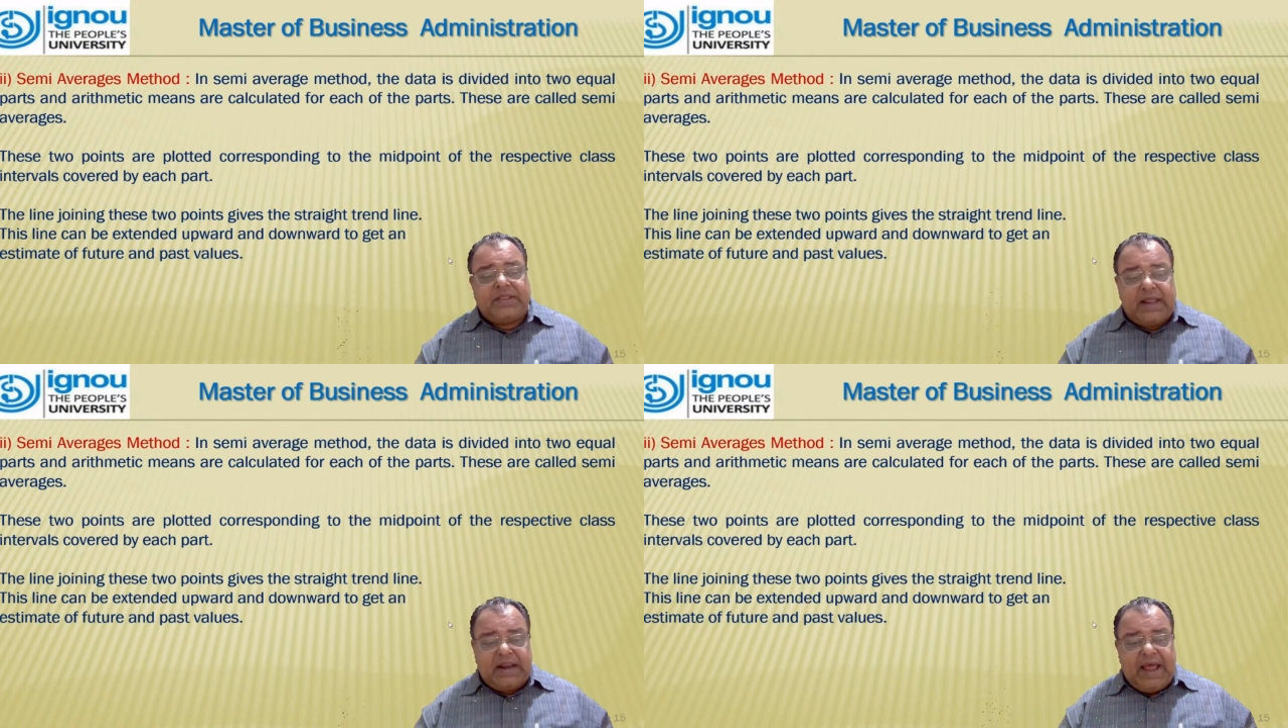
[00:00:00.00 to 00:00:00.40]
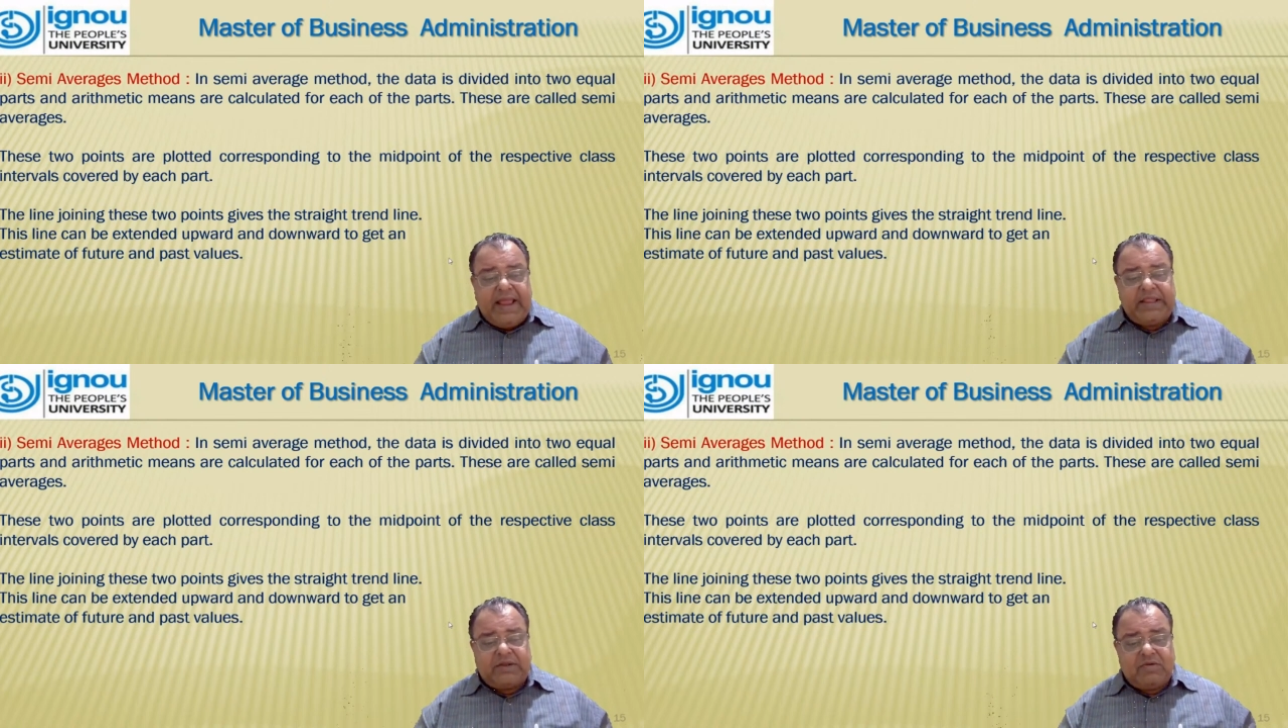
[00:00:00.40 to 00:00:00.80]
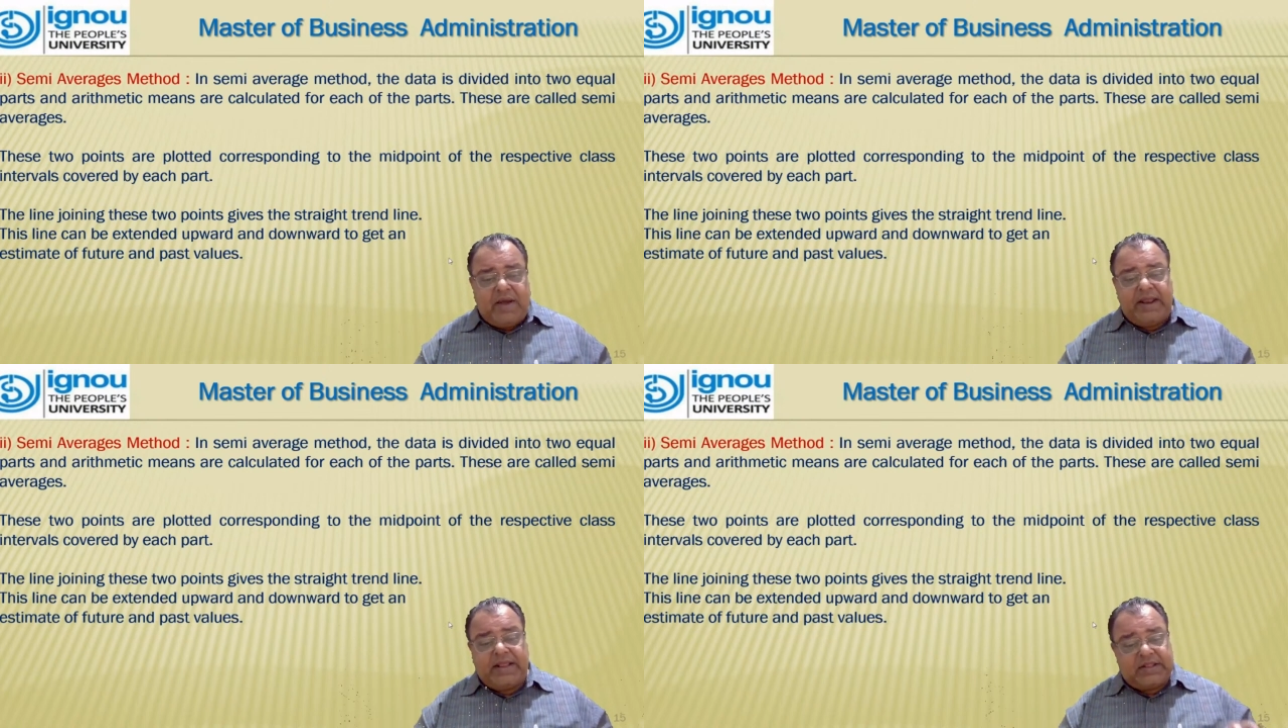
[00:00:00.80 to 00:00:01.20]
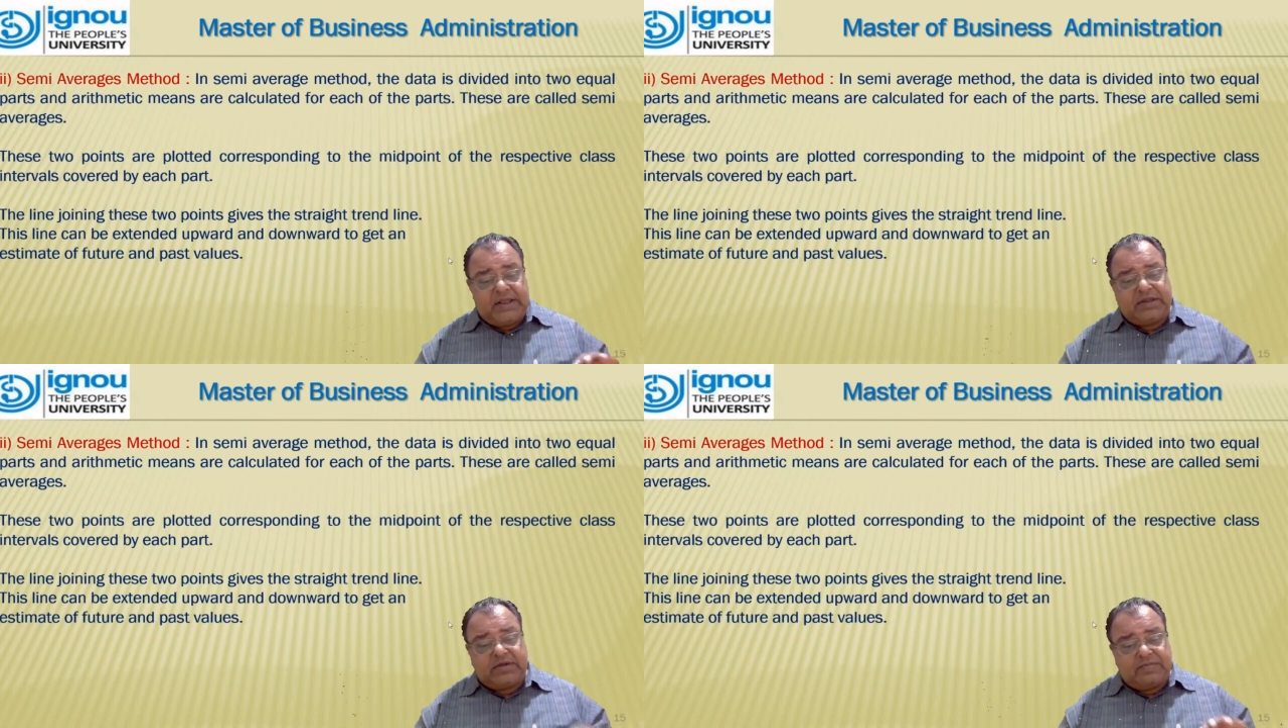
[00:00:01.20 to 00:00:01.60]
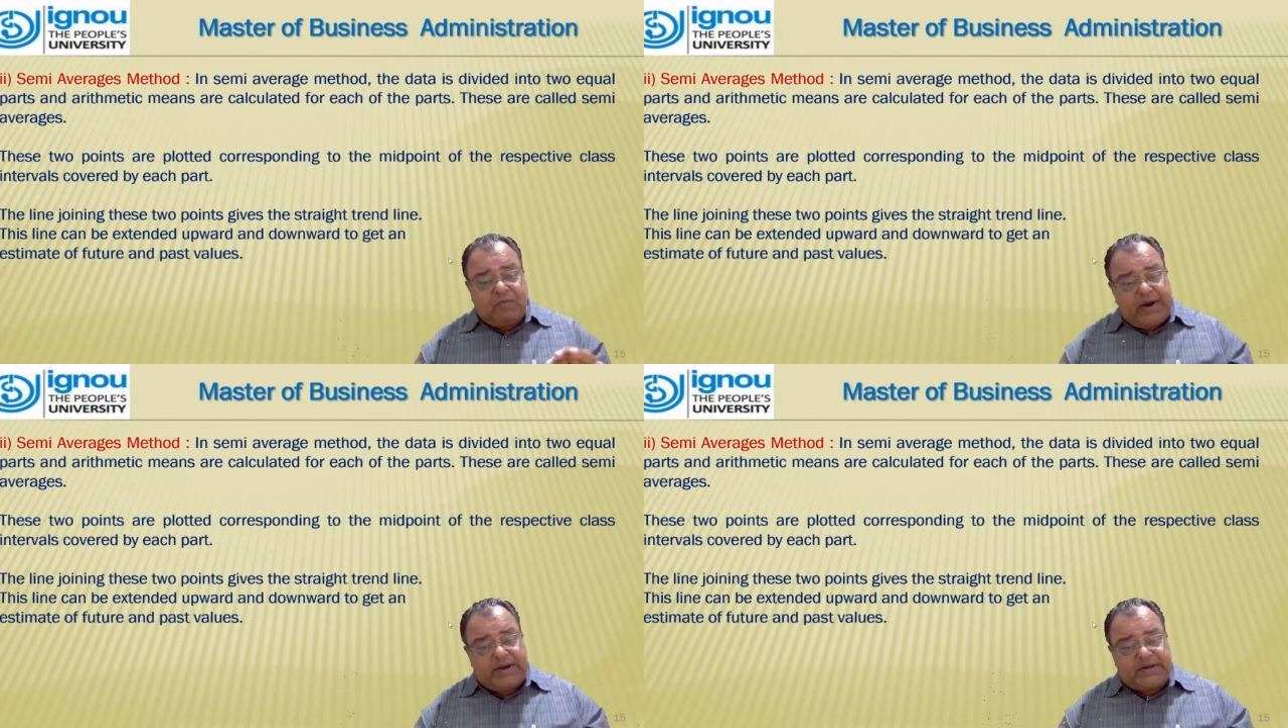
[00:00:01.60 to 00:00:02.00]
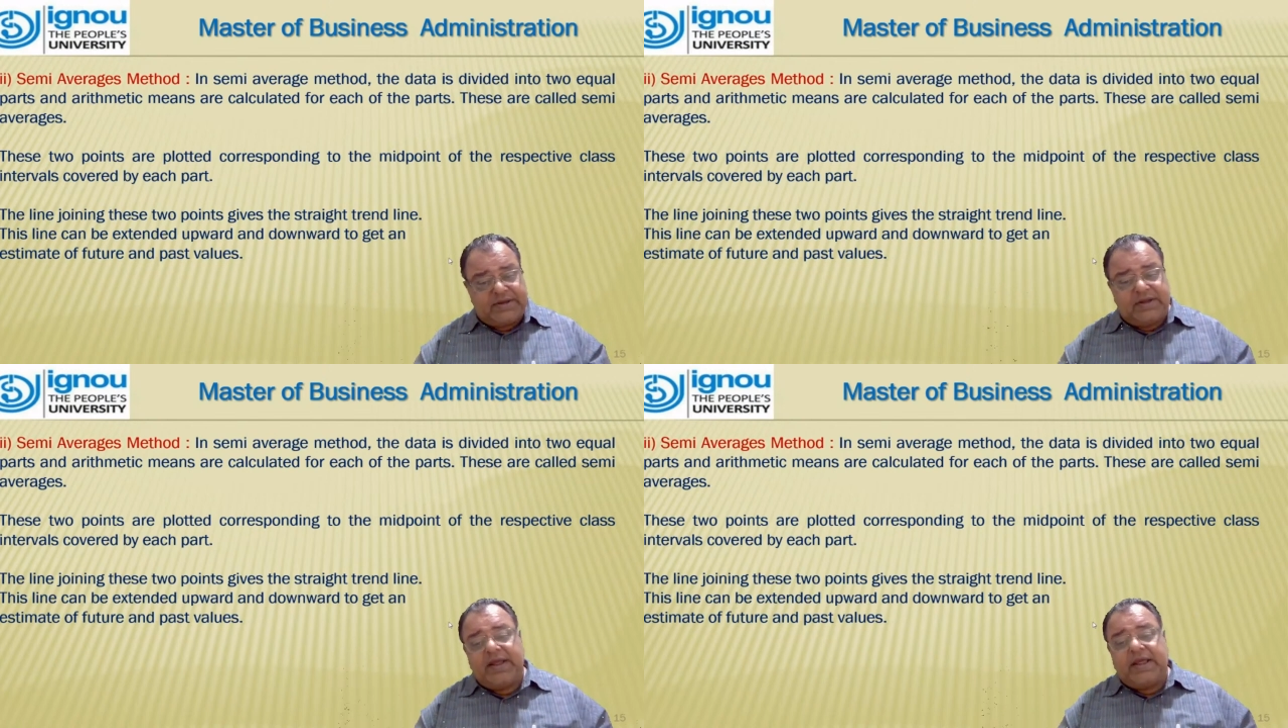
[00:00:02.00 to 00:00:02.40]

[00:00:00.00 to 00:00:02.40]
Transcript: The line joining these points